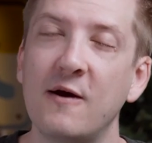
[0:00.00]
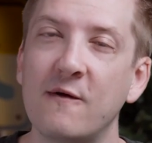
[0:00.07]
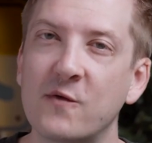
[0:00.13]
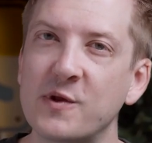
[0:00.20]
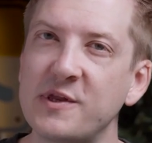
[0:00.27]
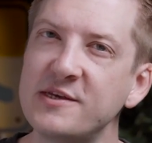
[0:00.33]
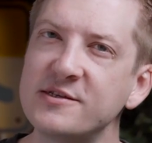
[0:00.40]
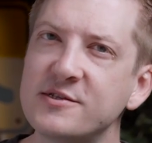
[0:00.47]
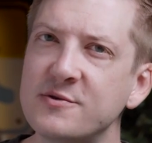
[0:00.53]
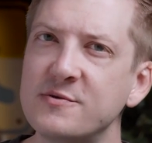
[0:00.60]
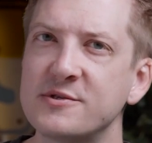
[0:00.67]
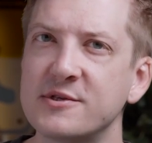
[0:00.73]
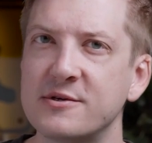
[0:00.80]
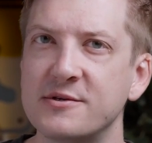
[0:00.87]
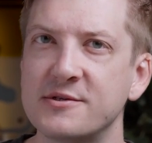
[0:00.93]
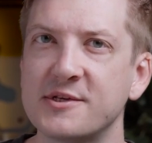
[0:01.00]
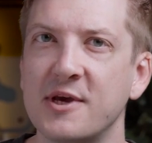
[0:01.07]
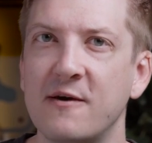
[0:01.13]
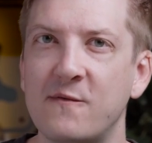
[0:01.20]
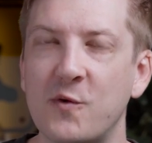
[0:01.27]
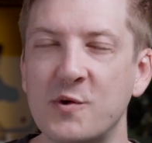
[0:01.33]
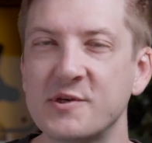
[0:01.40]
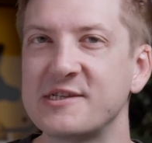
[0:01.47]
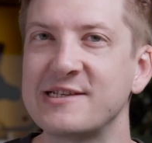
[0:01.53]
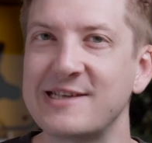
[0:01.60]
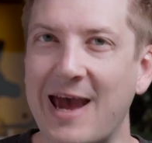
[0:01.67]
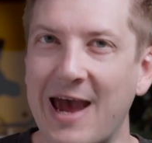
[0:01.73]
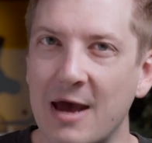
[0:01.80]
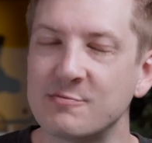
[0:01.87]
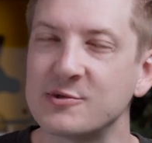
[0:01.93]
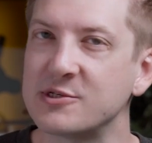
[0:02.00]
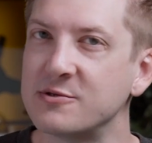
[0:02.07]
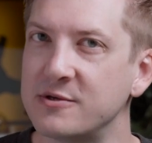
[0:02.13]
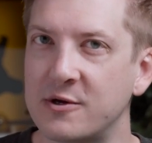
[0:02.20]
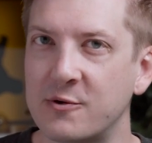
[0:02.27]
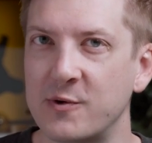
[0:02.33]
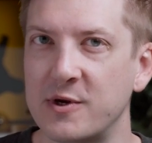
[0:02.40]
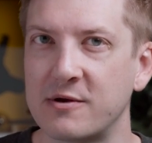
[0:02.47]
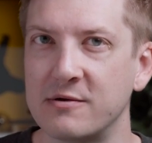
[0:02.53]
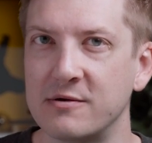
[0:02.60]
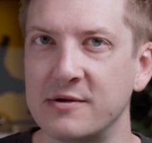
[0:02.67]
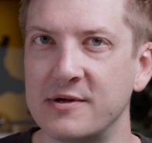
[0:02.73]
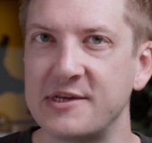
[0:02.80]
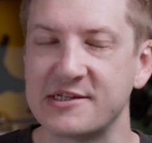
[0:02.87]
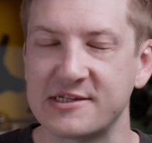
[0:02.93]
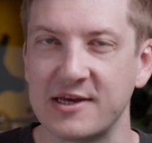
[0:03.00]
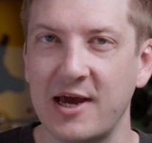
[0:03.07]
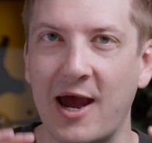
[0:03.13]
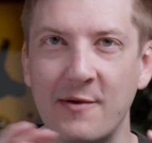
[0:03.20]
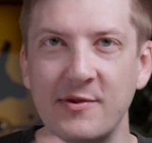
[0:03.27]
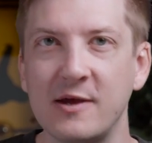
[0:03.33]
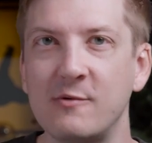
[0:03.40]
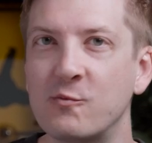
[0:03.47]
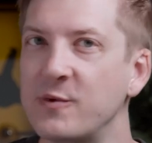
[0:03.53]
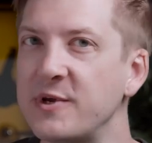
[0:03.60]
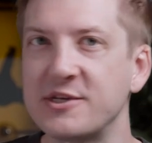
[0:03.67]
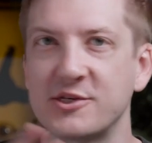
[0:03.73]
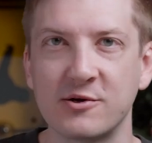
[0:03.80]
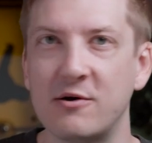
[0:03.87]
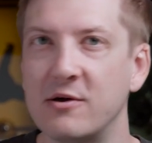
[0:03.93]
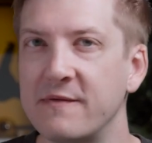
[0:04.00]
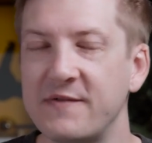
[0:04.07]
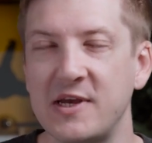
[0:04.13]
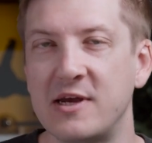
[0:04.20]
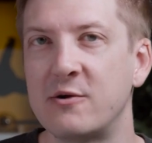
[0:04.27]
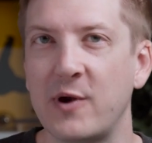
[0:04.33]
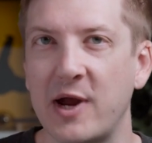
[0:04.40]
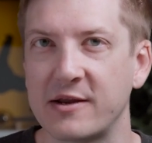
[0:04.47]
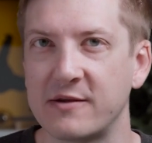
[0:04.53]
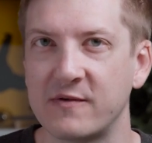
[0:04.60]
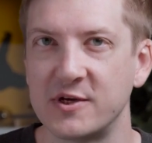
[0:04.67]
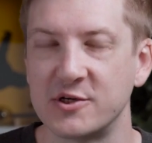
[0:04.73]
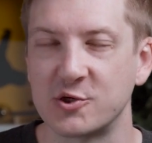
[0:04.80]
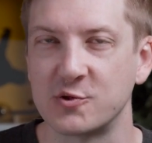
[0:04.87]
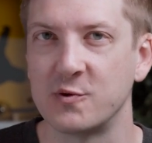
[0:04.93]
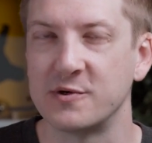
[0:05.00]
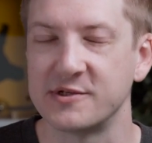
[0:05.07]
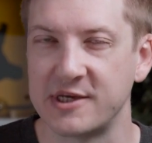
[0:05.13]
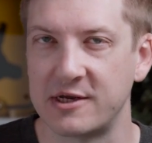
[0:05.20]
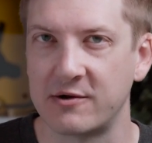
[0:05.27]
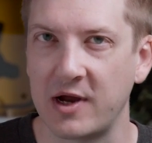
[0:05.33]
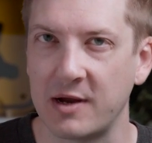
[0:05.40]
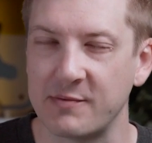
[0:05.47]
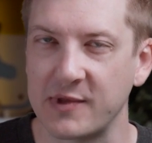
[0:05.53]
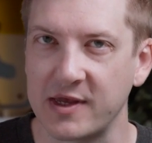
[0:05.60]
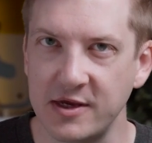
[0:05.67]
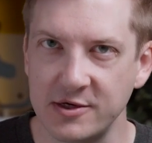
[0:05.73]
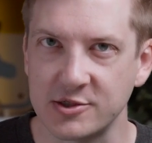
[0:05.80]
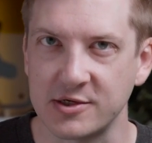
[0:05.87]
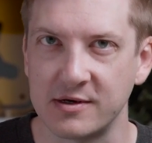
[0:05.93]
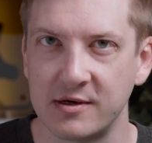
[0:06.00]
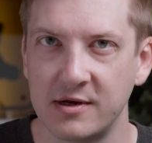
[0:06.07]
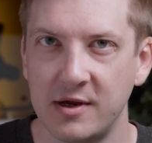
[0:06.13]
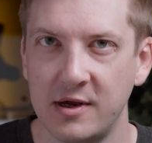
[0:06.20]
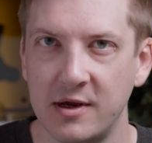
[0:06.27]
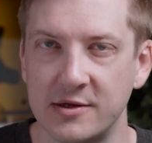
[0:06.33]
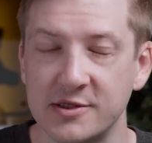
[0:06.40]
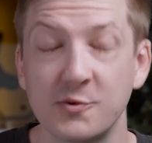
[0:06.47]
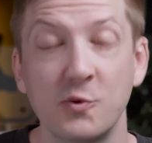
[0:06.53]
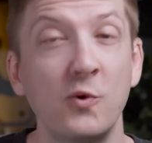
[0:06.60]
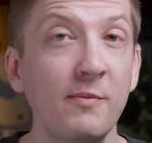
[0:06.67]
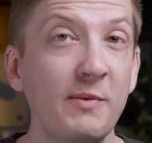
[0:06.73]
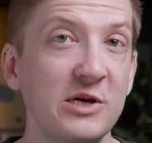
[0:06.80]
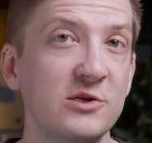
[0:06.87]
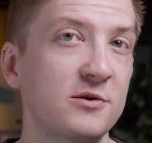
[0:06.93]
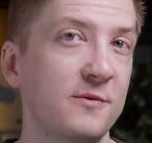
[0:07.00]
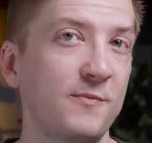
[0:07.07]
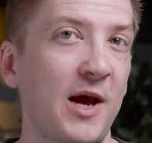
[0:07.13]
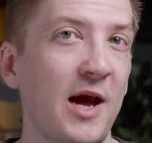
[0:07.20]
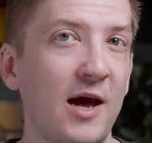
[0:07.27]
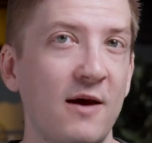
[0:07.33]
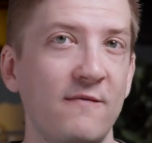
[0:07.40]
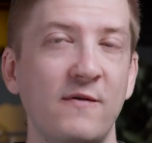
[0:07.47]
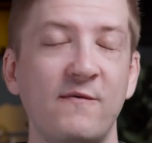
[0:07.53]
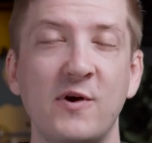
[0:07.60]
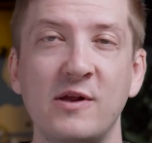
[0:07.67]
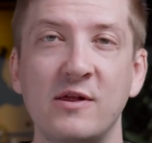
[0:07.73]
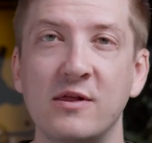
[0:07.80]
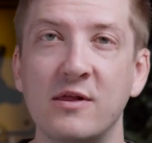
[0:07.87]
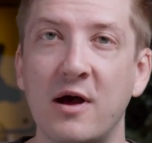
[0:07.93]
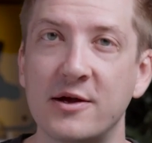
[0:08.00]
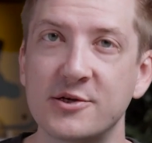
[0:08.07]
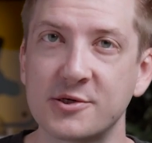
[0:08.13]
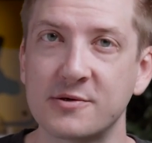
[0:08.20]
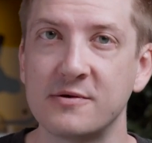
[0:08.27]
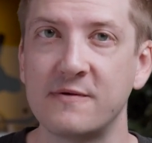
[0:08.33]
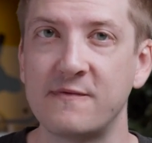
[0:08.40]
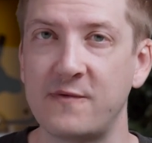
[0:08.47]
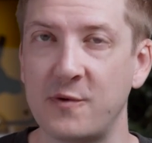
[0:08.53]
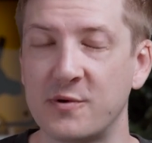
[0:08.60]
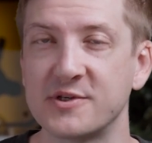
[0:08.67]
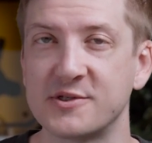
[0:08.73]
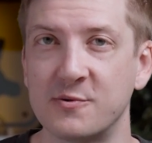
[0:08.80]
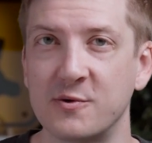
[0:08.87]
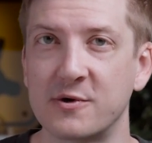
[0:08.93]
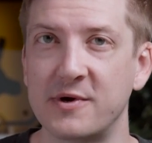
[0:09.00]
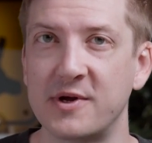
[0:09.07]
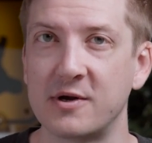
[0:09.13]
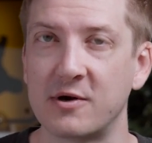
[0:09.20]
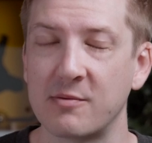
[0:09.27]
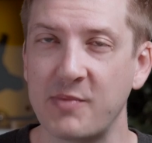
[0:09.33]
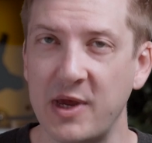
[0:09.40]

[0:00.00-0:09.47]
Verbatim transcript: For these users, focus is absolutely critical. It's how they reach all of the interactive controls in our application. And so we want to make sure that we have a very logical focus order in our